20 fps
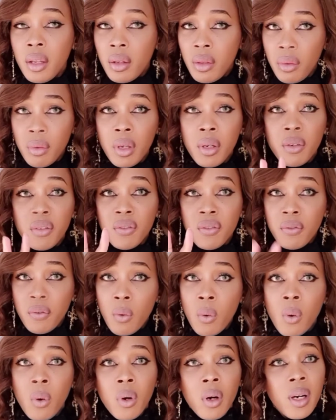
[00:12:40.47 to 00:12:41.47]
3 or
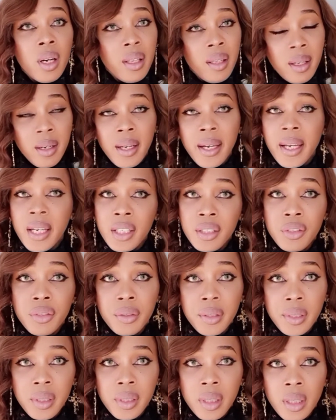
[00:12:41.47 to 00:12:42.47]
4 that are
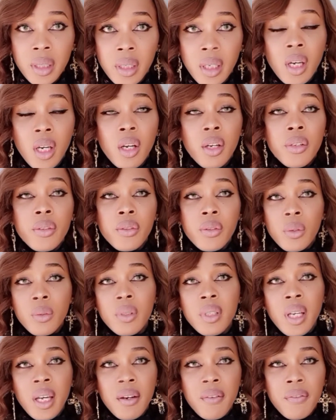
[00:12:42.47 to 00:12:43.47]
interested. So
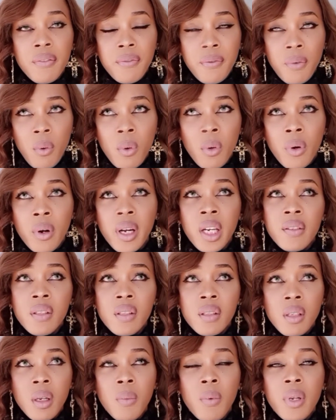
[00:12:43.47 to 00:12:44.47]
therefore, if
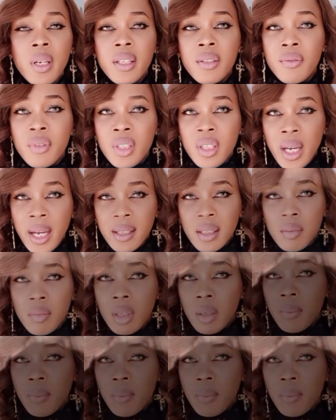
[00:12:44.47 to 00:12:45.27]
someone is rejecting me